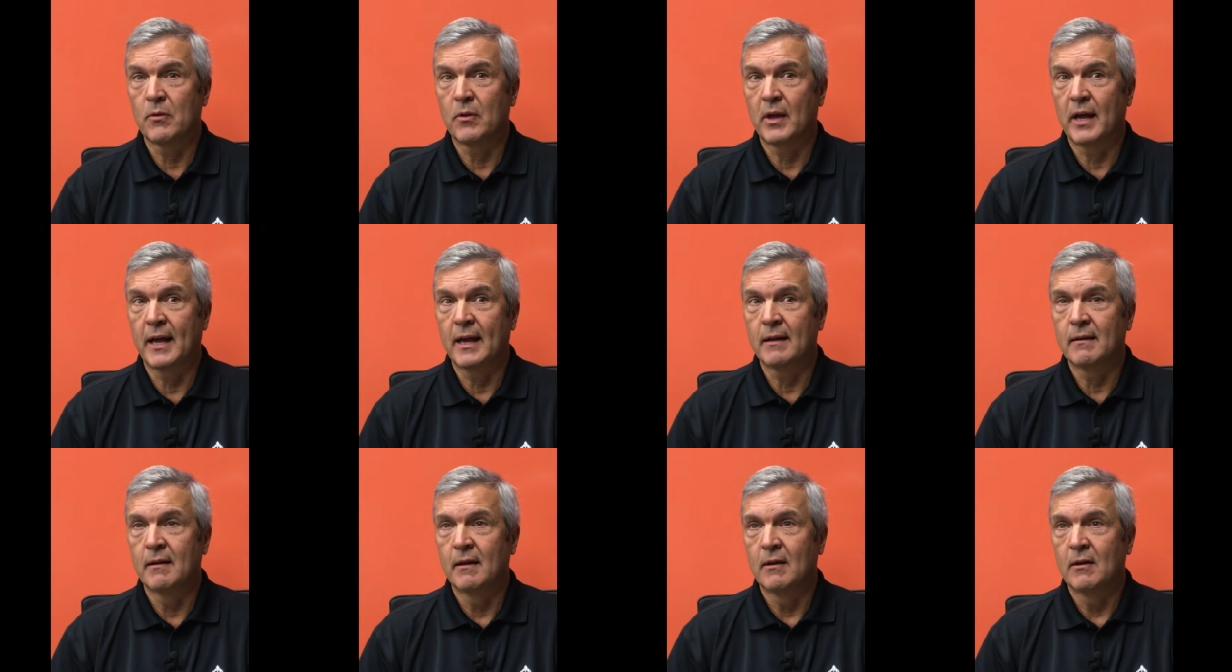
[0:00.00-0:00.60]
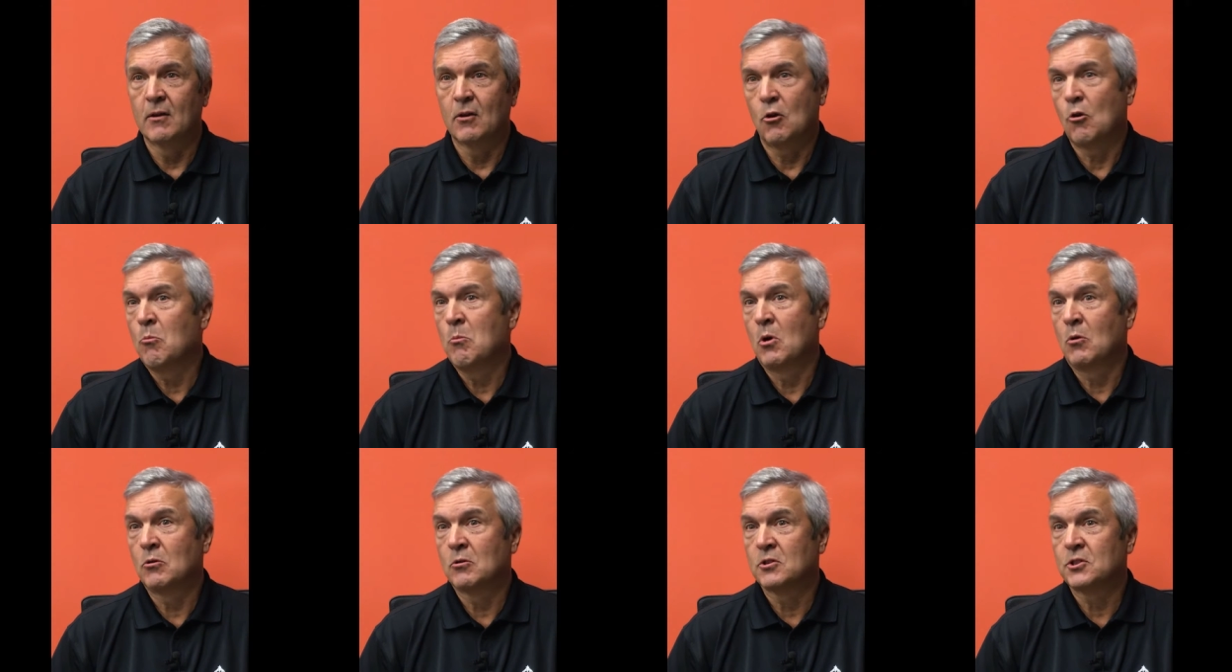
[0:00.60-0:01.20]
that
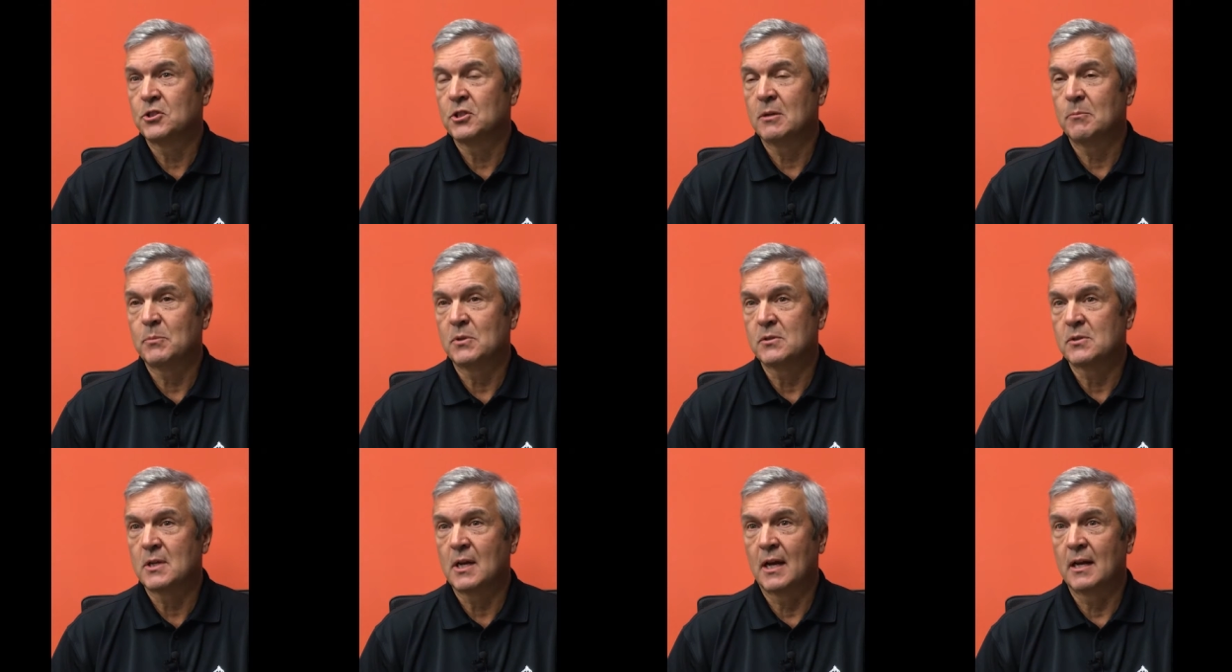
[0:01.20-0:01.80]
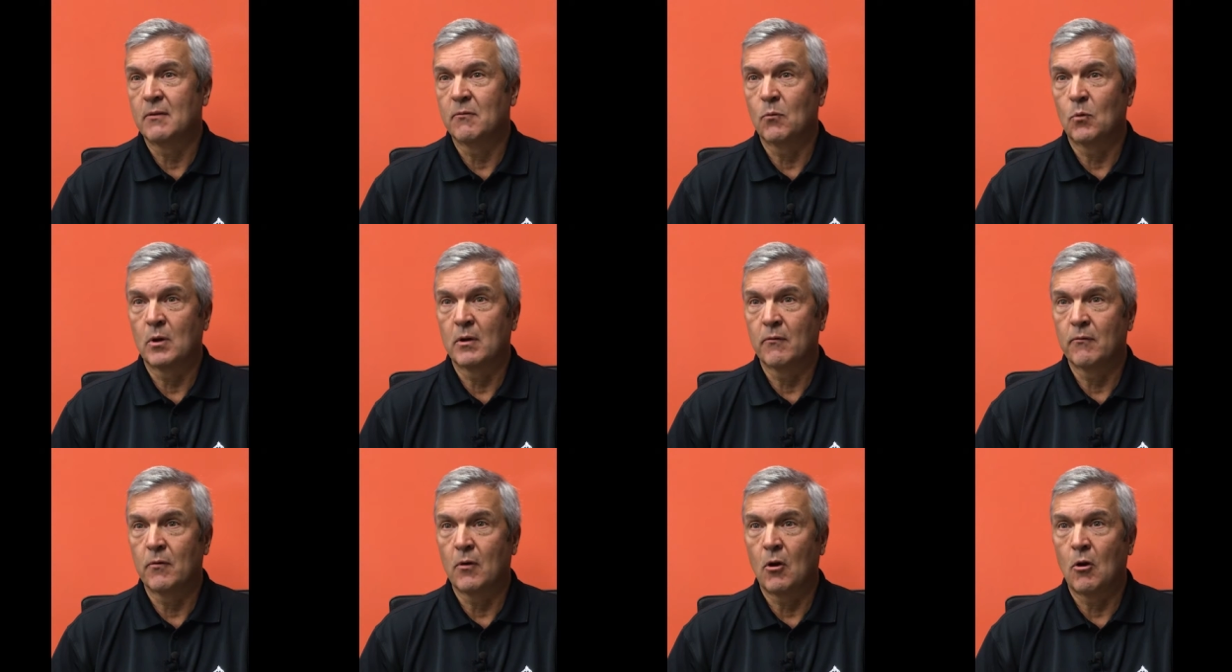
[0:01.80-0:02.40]
home ownership is kind of
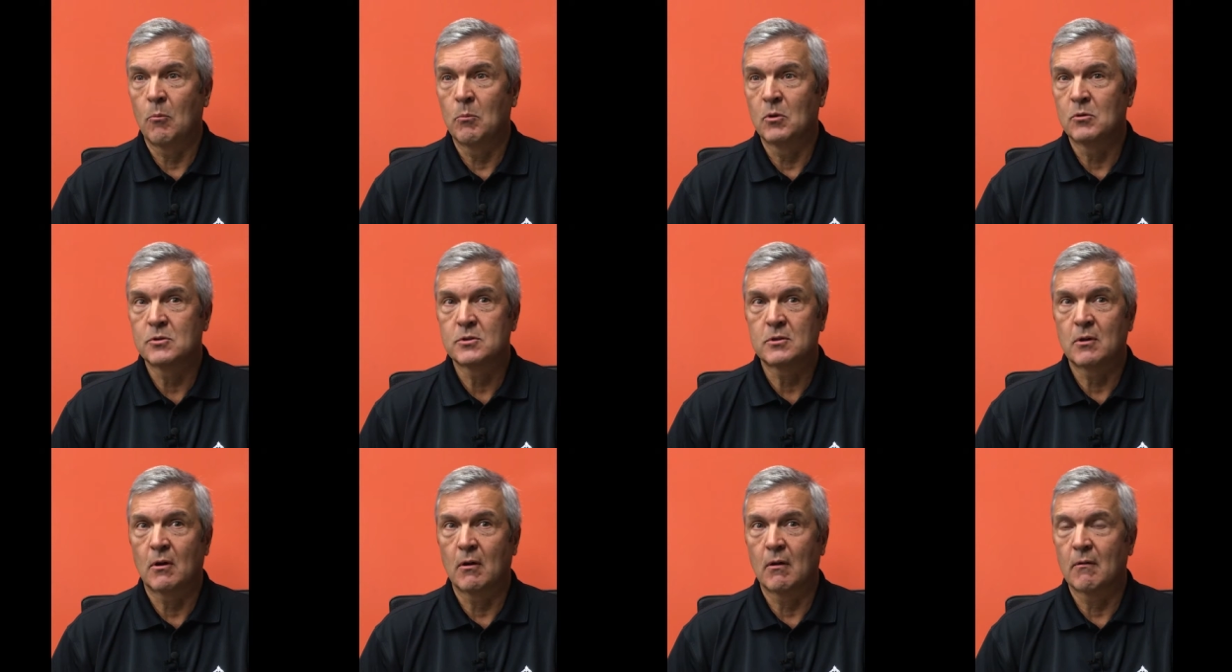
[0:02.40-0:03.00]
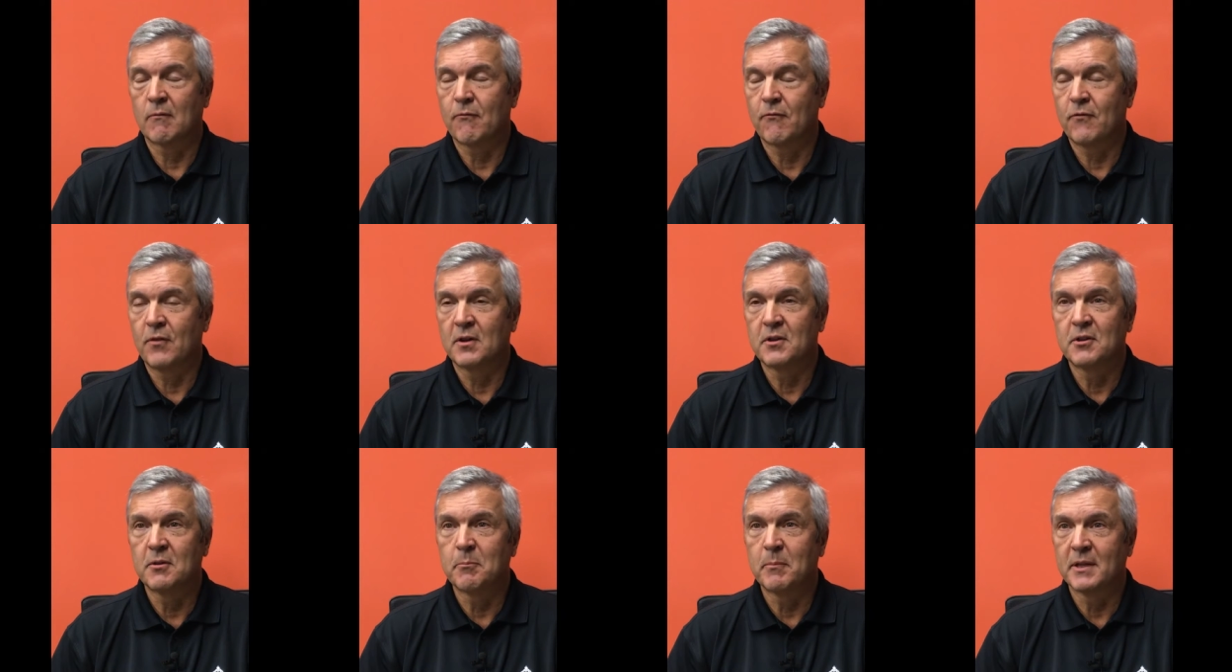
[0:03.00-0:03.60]
one of almost our
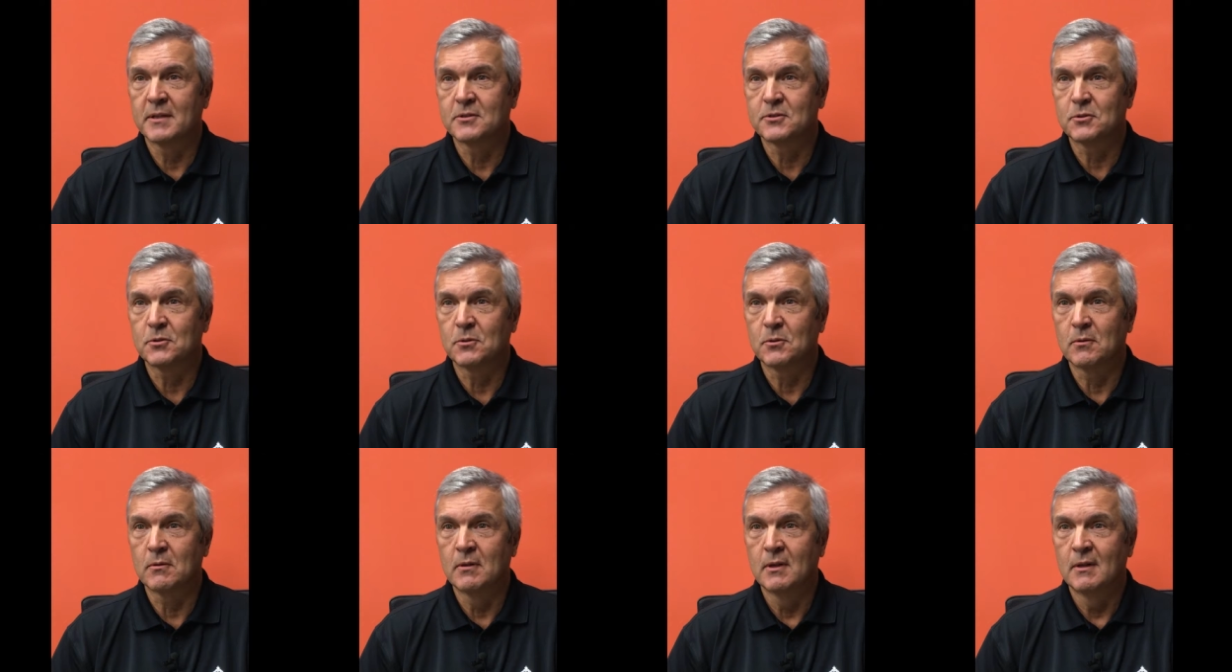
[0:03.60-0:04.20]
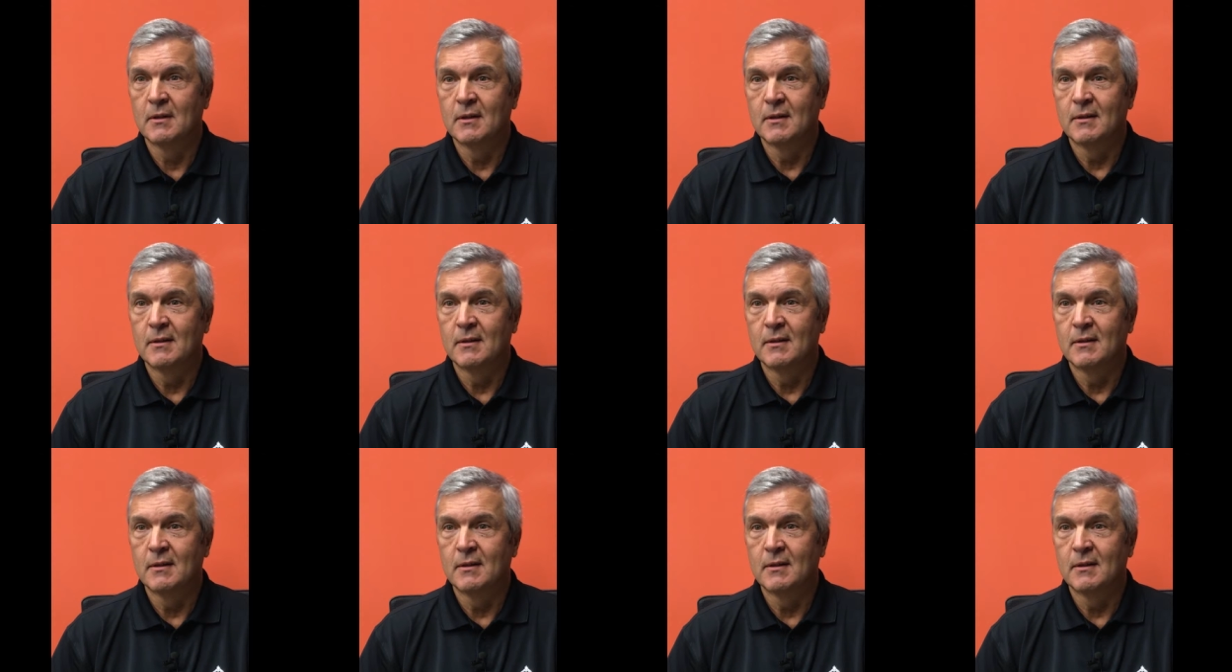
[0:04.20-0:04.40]
fundamental